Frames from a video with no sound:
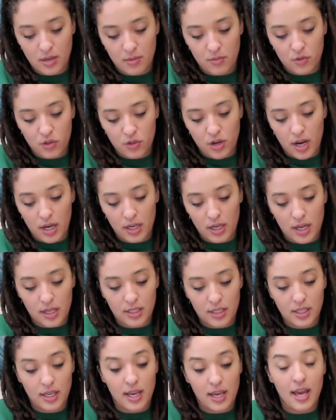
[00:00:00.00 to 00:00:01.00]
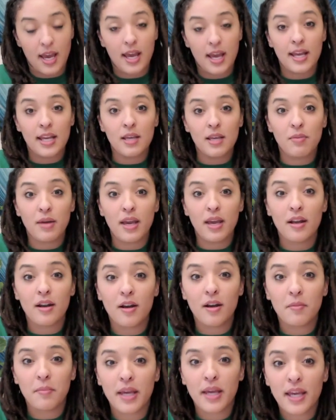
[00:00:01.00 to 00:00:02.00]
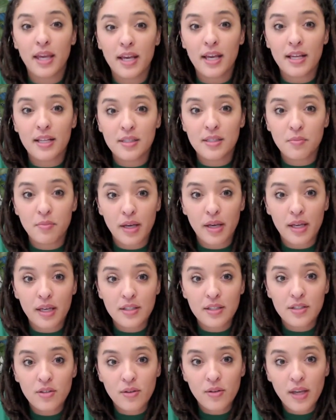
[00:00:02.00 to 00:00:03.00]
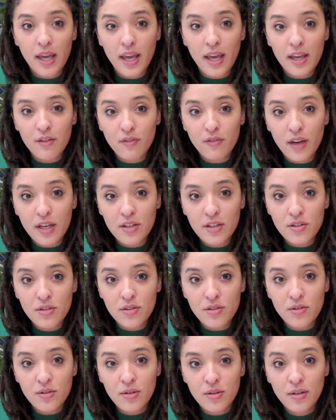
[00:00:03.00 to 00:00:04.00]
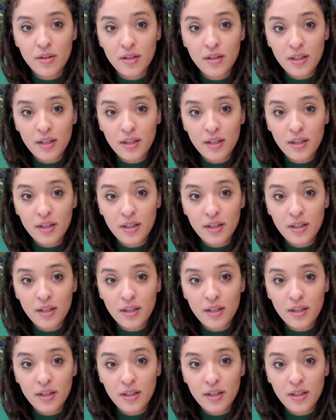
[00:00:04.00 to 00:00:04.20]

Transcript: Trying not to get any paint on my hands, but it's okay if I do.